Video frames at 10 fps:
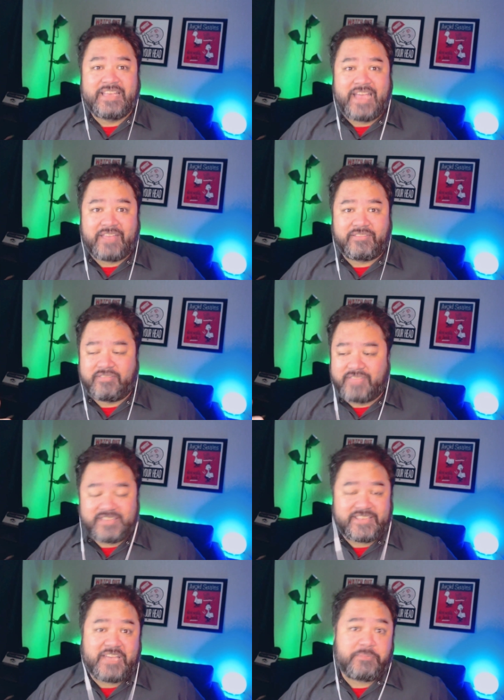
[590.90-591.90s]
And they
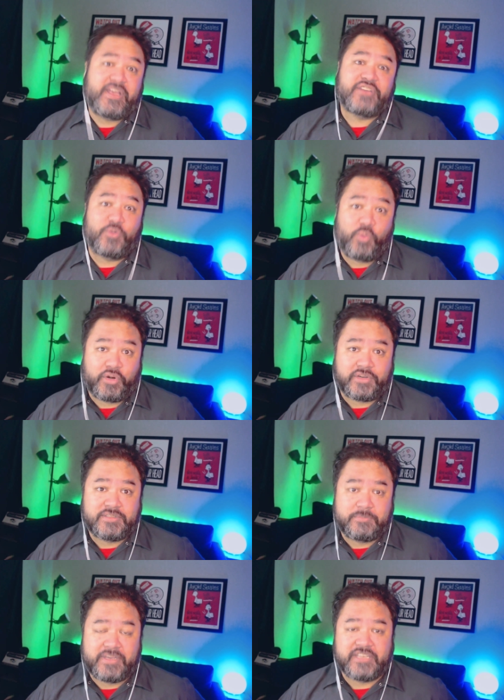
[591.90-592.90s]
say it because it
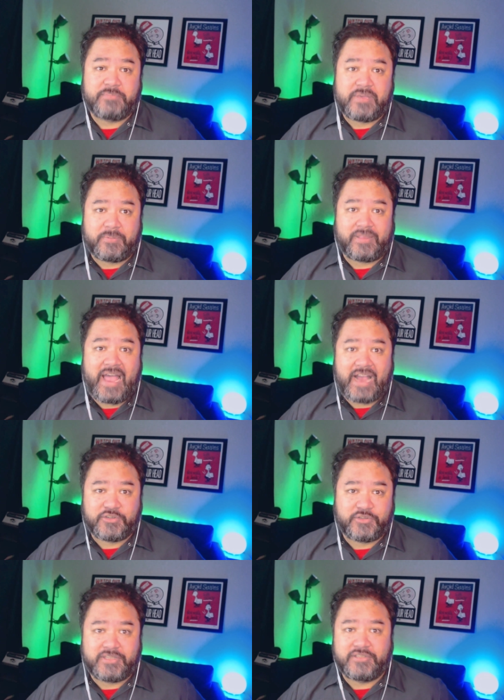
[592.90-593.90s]
works, because people
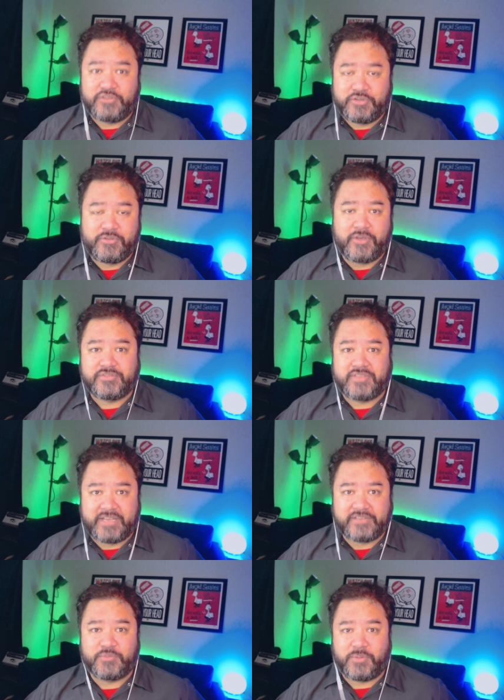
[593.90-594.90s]
actually do those
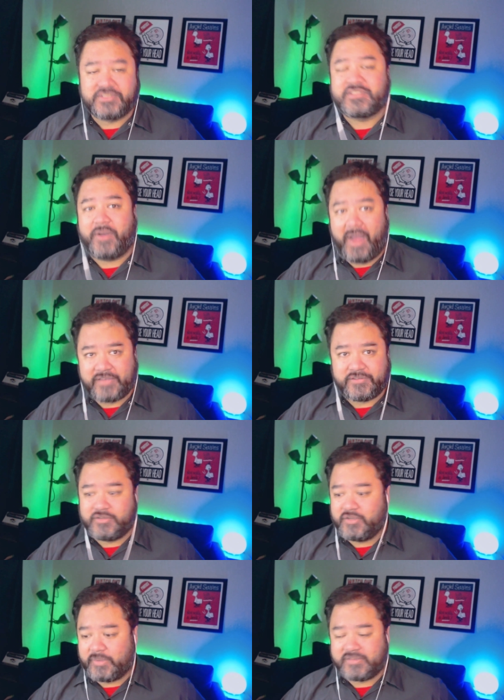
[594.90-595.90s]
things once they're asked to
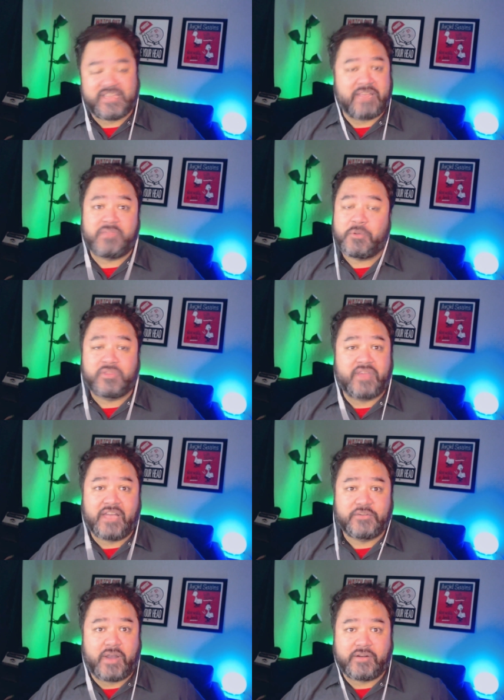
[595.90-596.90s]
do it. Same thing with
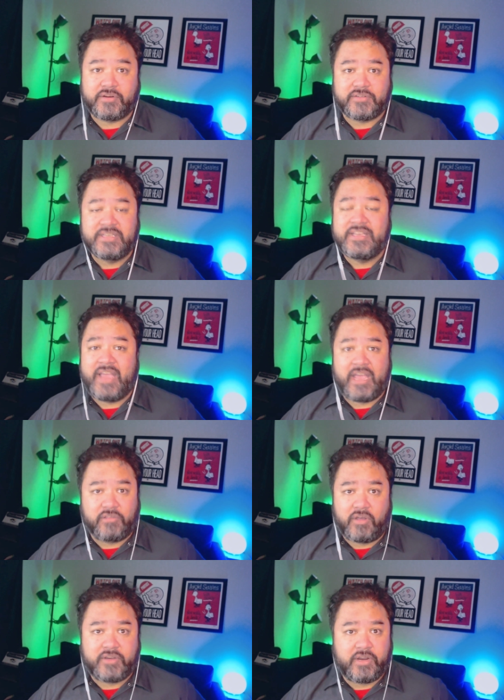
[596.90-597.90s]
contractors and
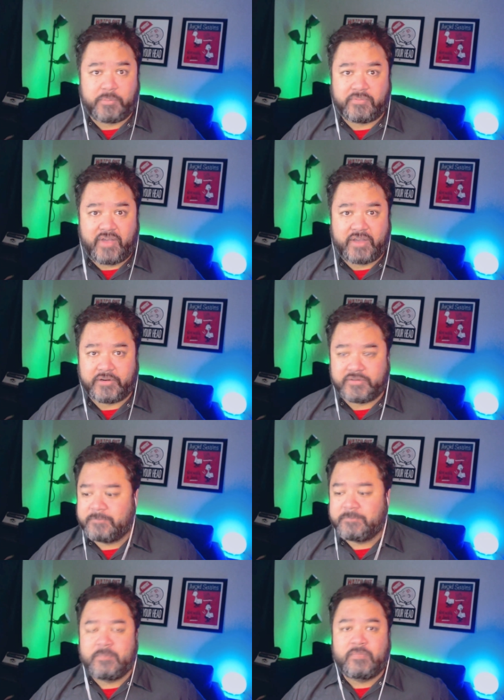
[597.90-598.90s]
lawn care providers.
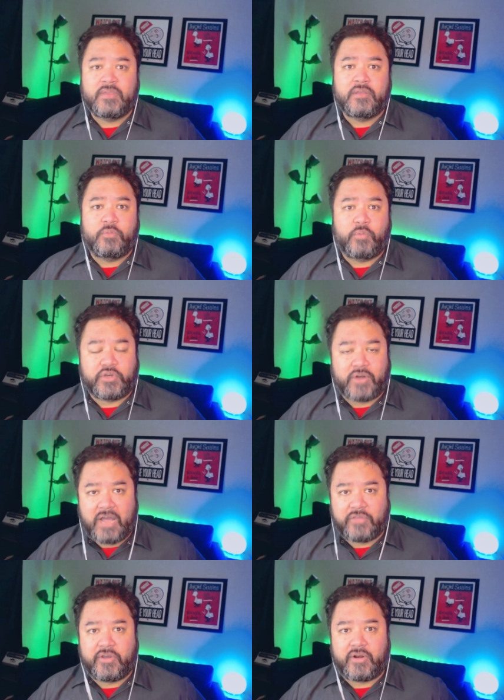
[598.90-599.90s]
When you're
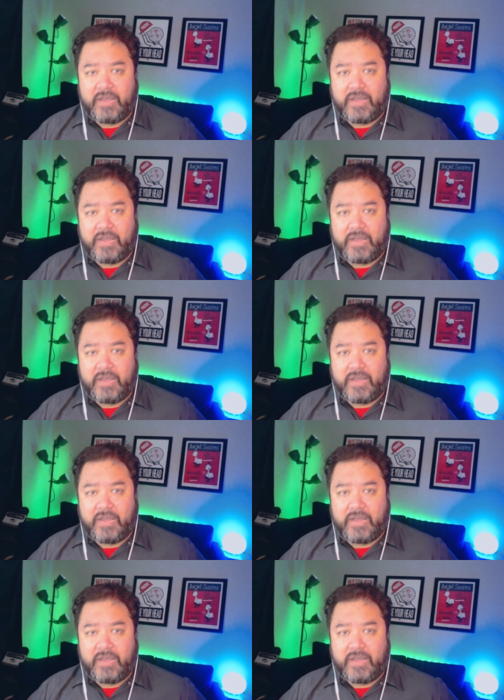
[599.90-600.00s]
out there